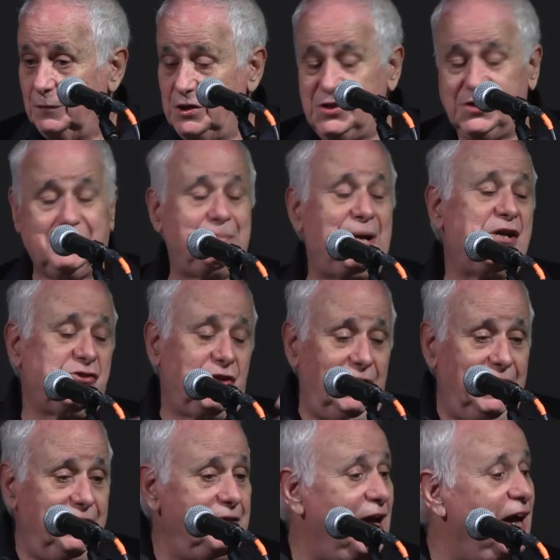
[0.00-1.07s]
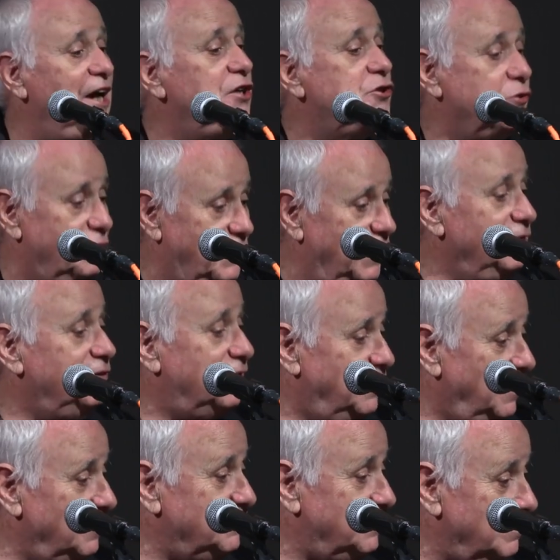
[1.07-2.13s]
especially in the age of the
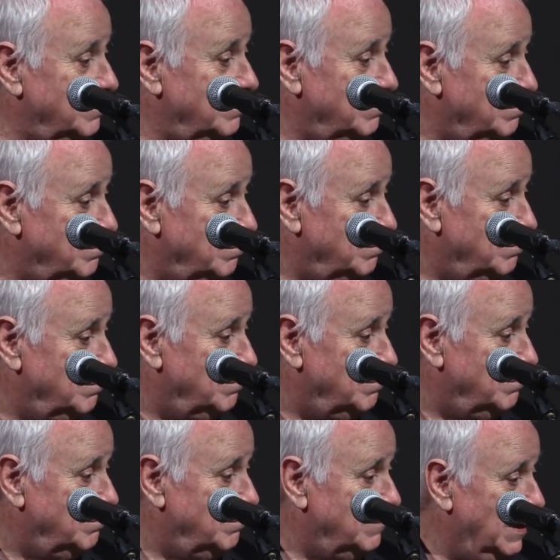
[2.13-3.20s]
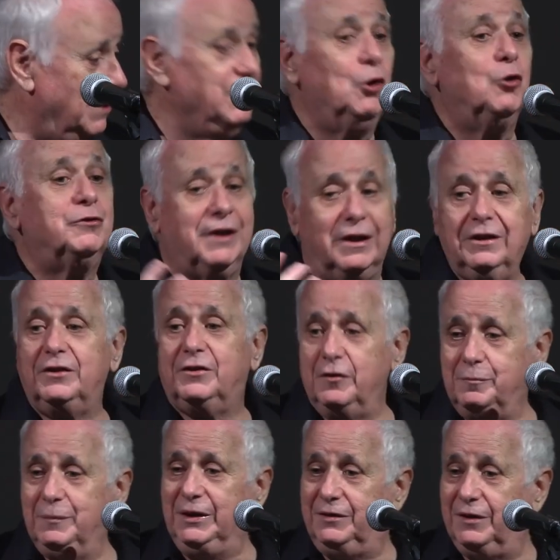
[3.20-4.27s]
internet and the
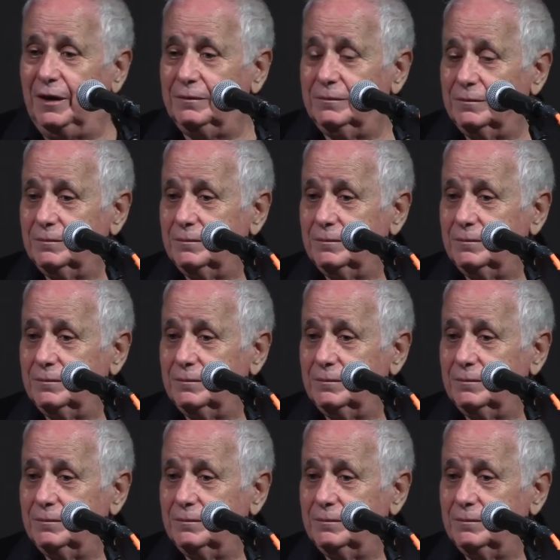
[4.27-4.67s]
alternative media,